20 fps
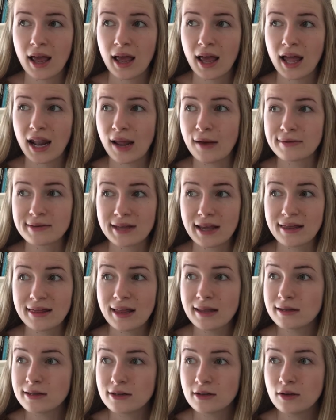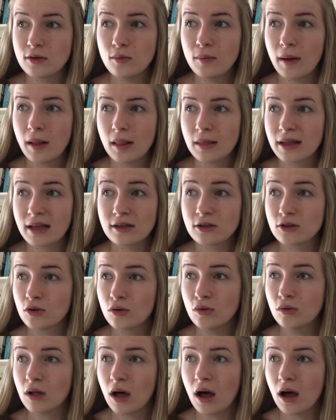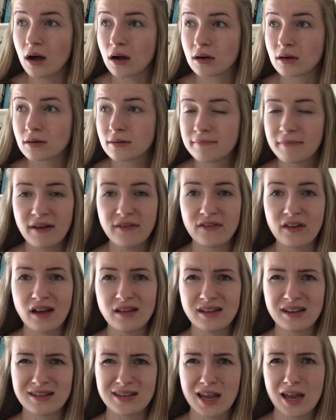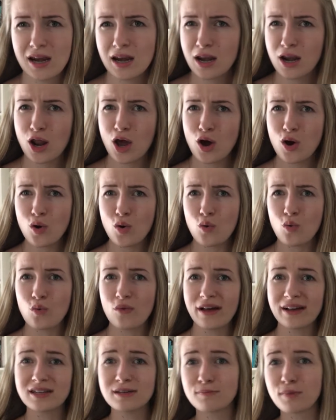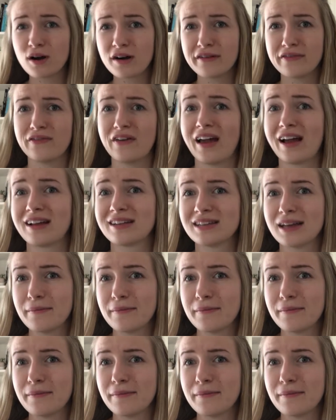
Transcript: And I was like, that's too long. My fiance's like, no, that's perfect.